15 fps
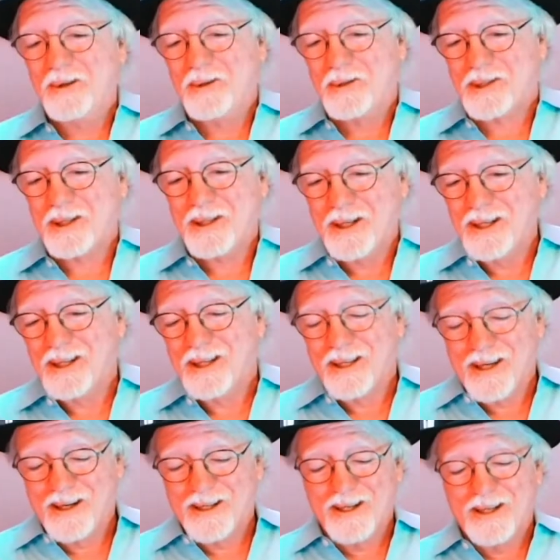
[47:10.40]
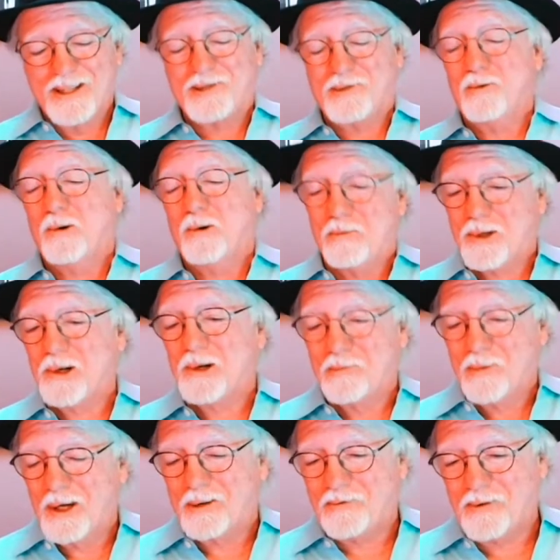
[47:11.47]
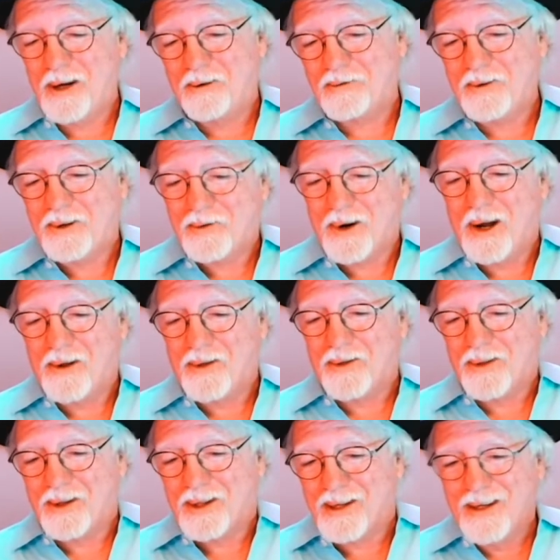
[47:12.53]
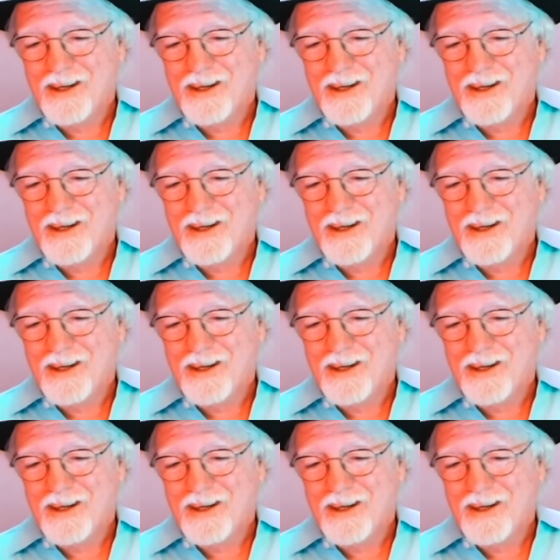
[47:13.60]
if you use a nice warm term like fluffy rather than.